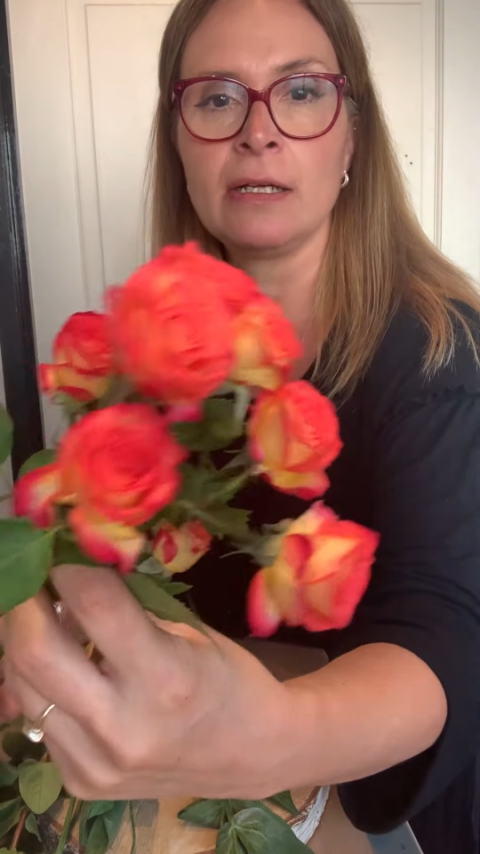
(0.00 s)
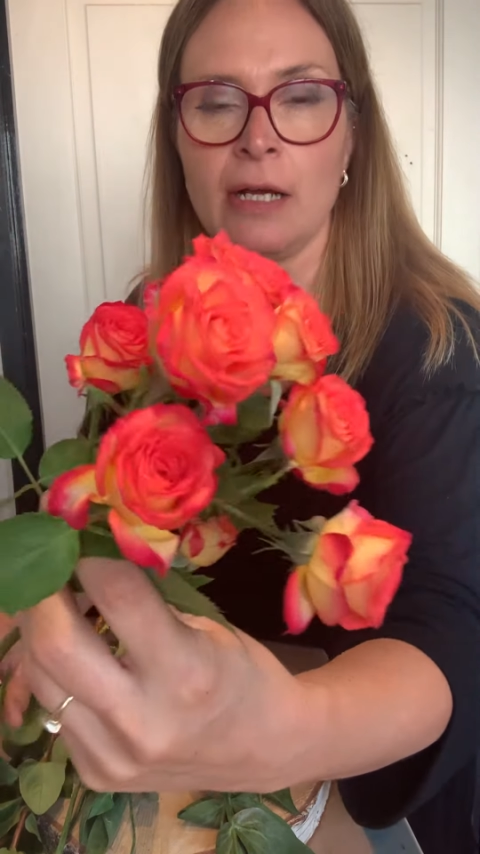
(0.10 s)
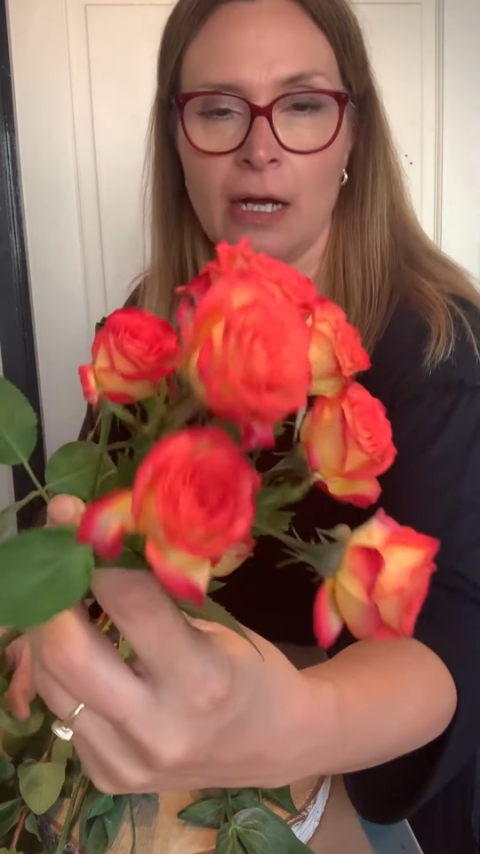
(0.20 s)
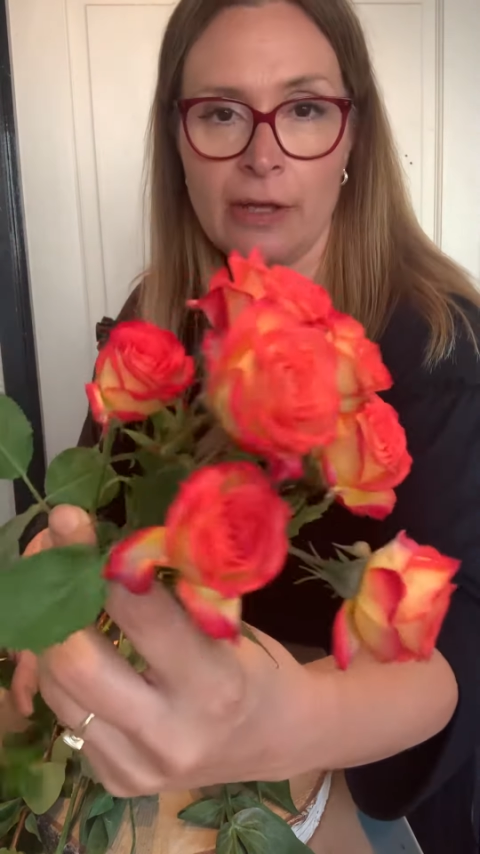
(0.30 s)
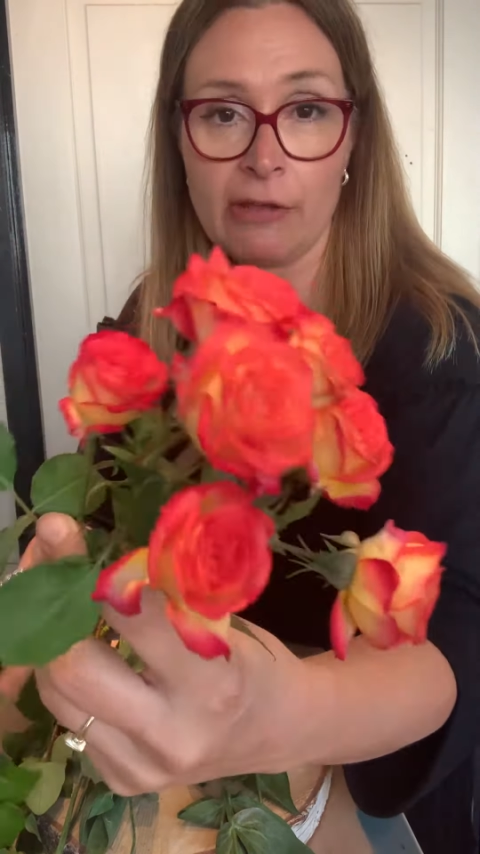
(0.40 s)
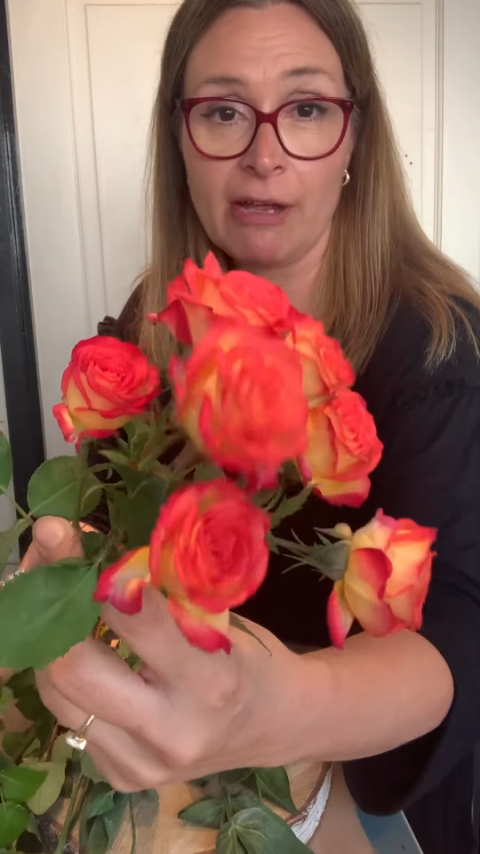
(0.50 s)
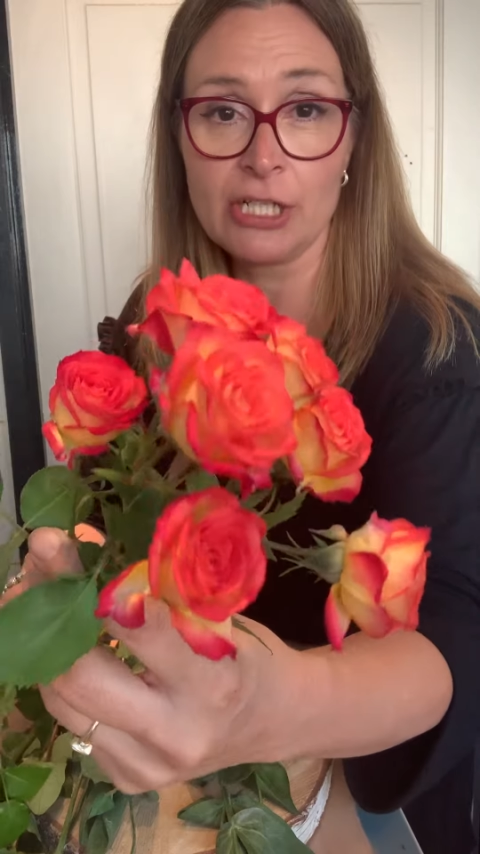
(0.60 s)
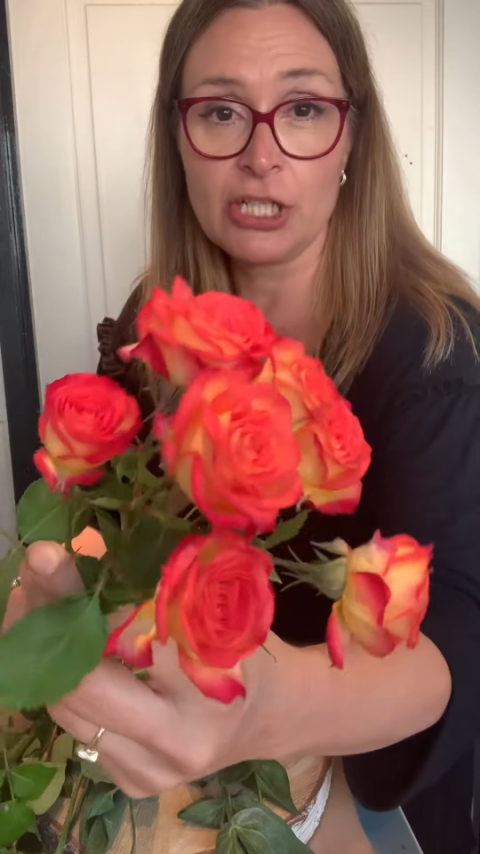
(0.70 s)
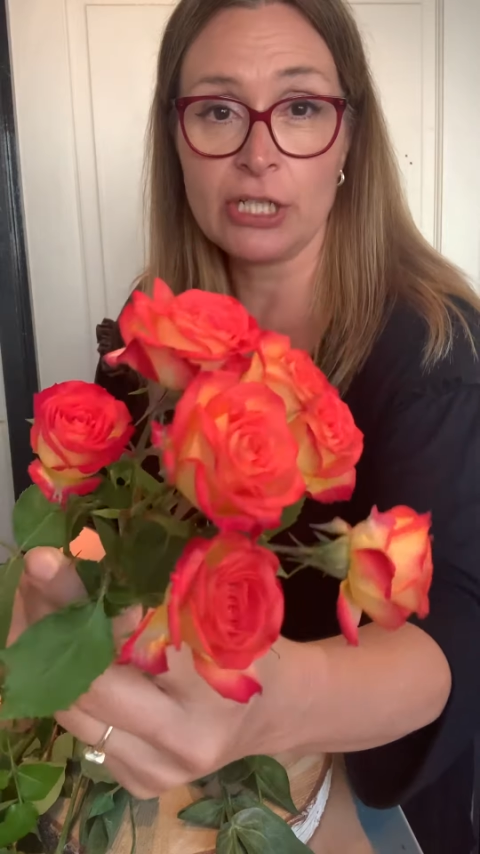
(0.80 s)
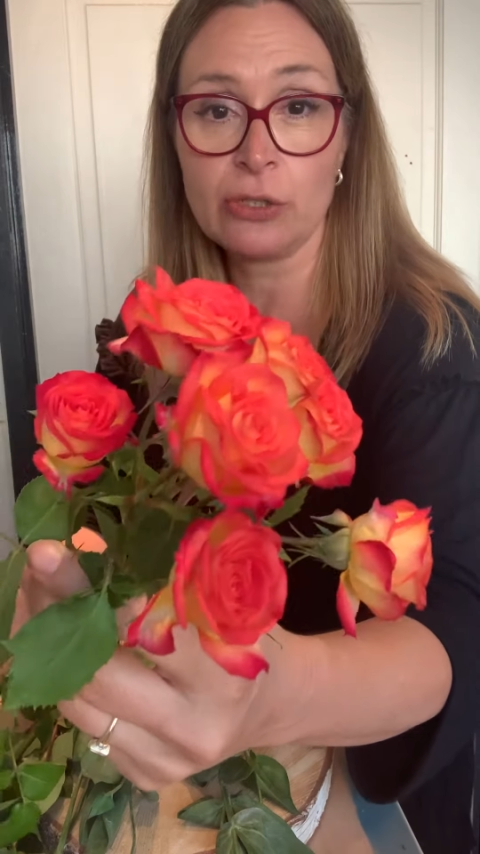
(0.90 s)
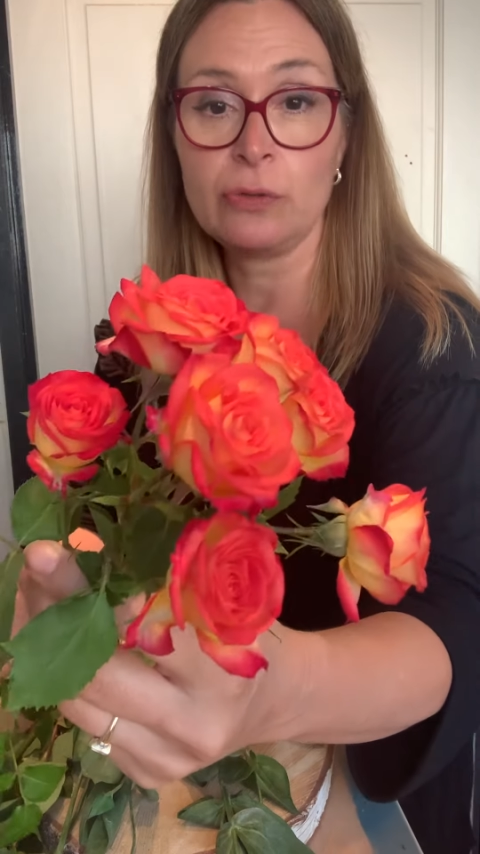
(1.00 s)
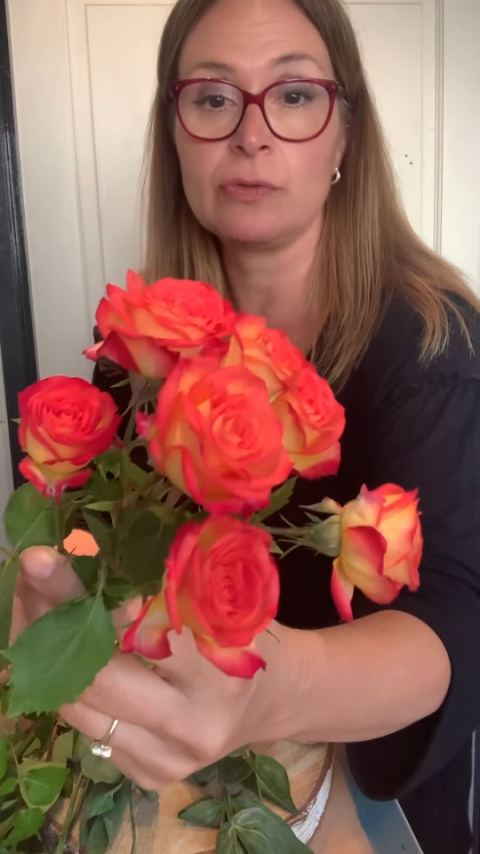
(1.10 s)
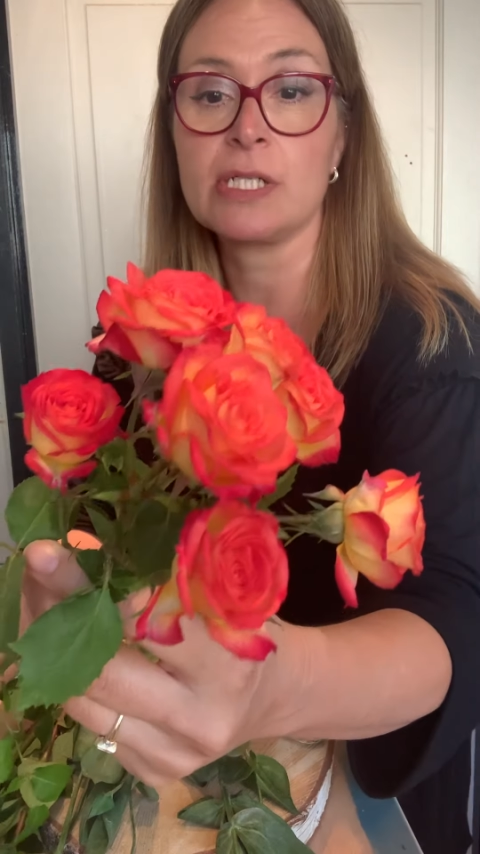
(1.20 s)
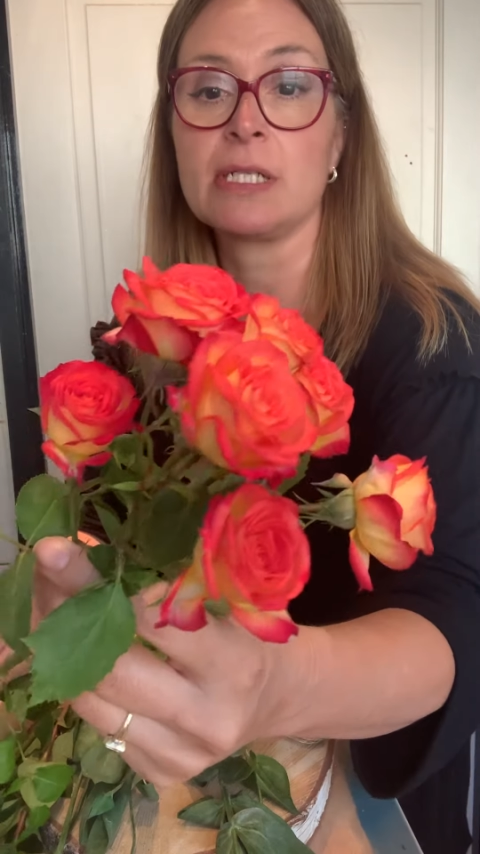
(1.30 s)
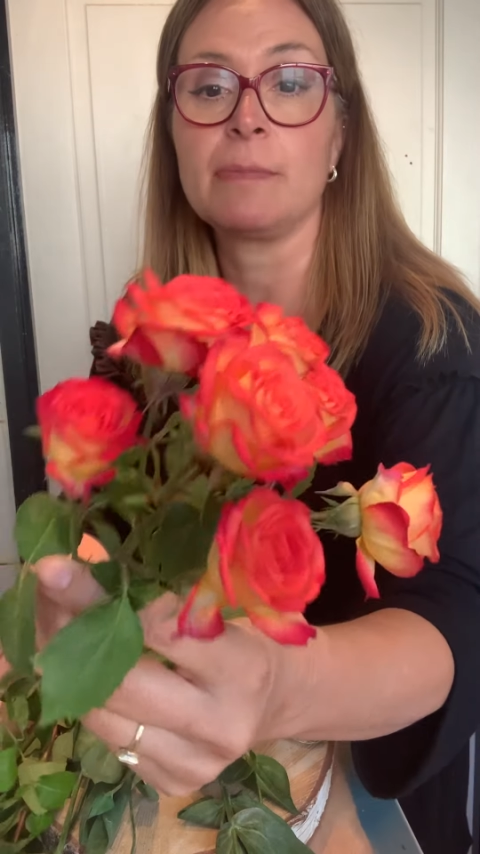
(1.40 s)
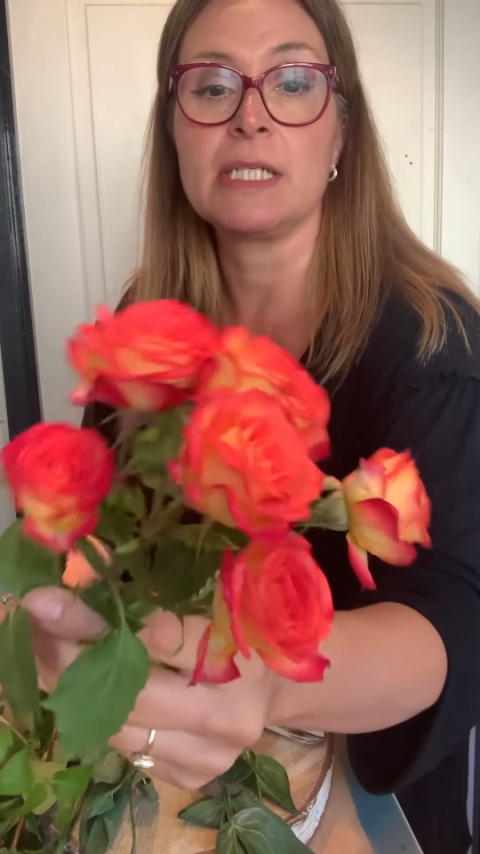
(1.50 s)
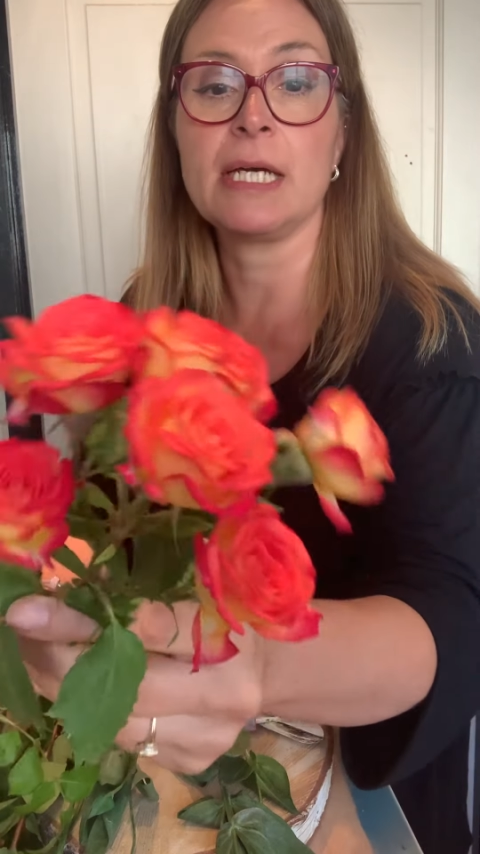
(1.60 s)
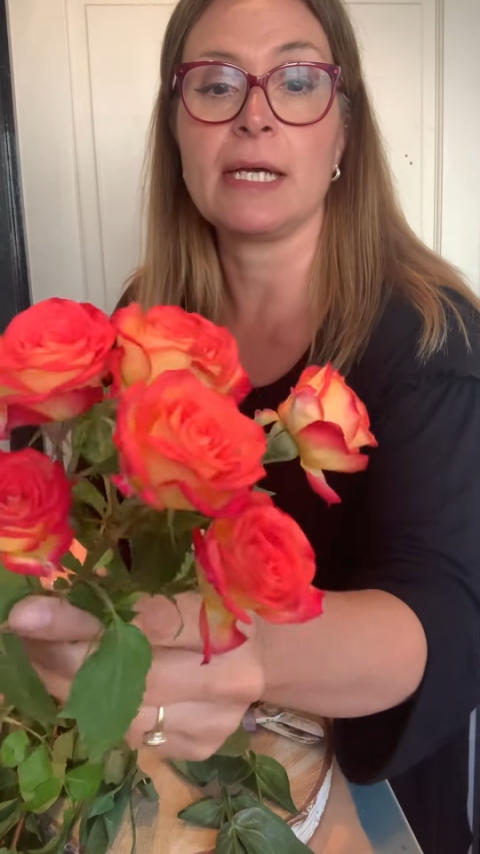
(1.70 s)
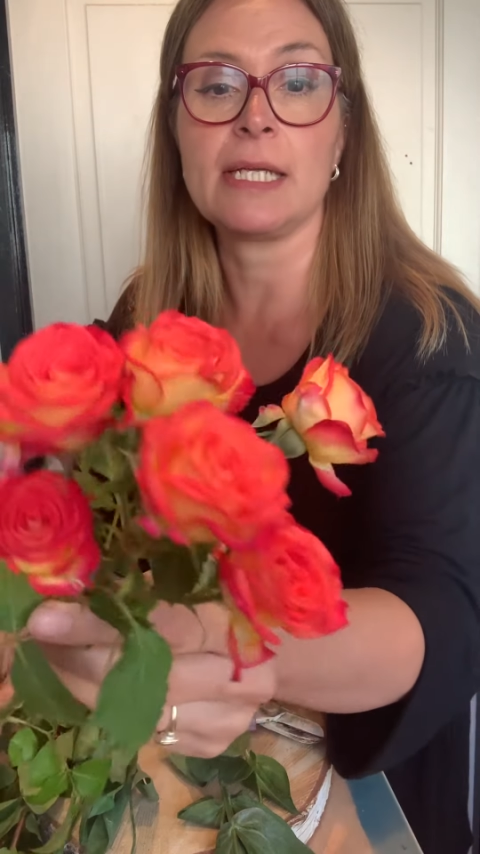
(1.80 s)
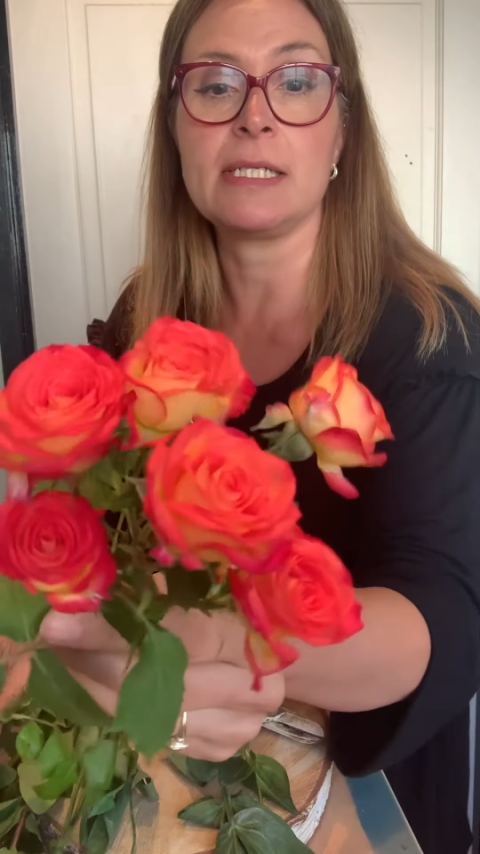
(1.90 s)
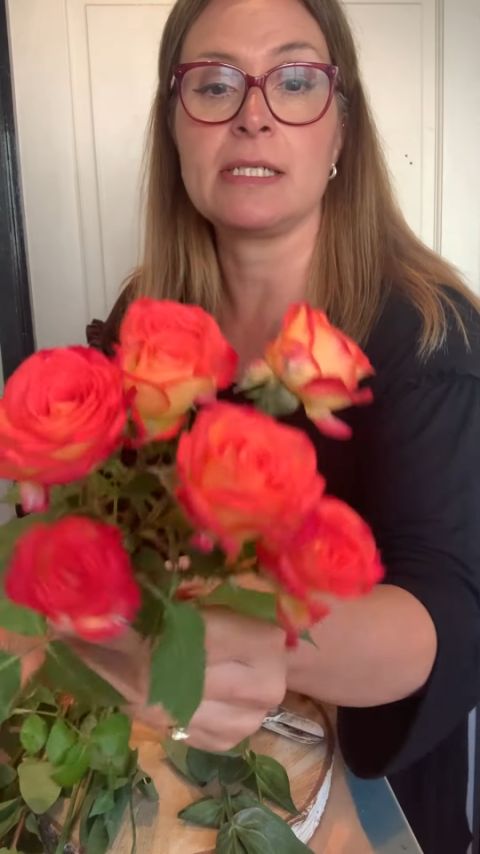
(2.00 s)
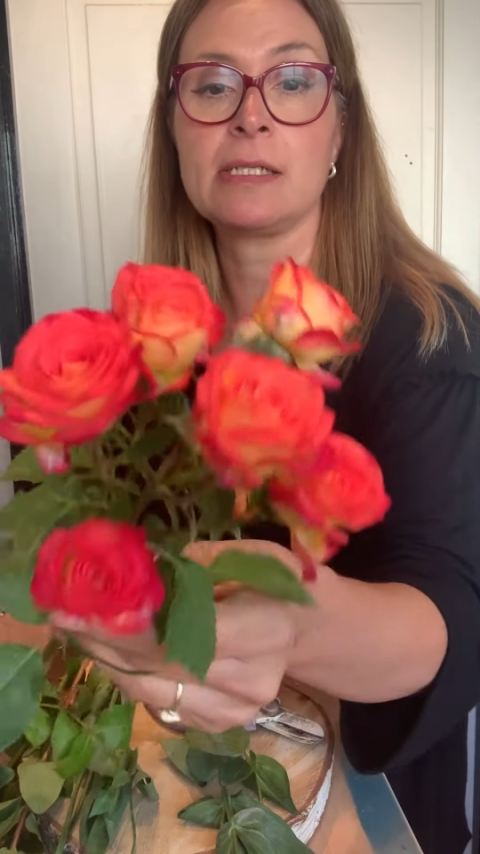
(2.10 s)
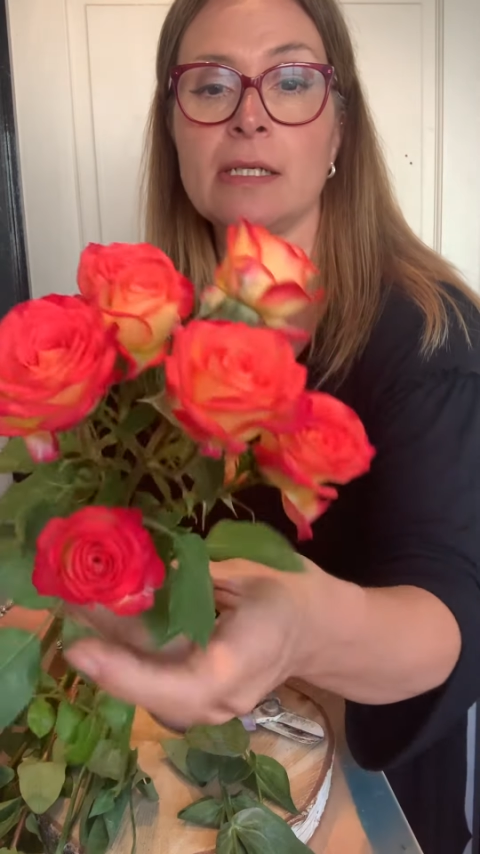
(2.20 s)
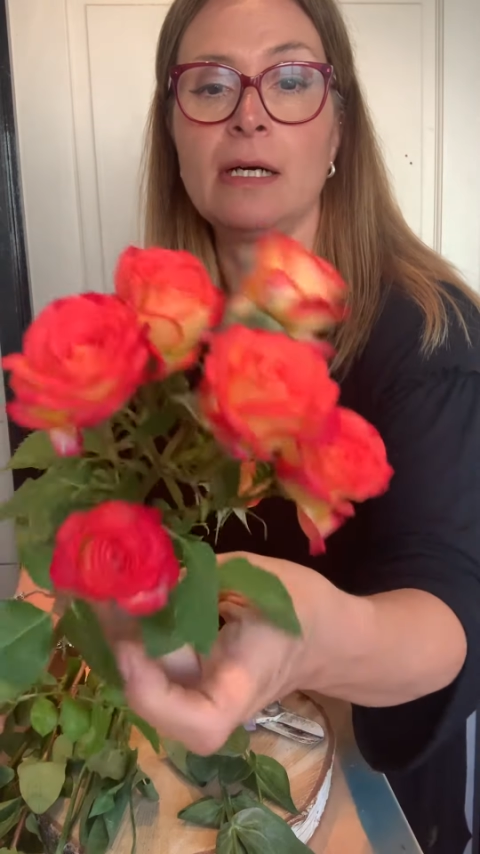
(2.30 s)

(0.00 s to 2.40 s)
They're actually called Summer Days,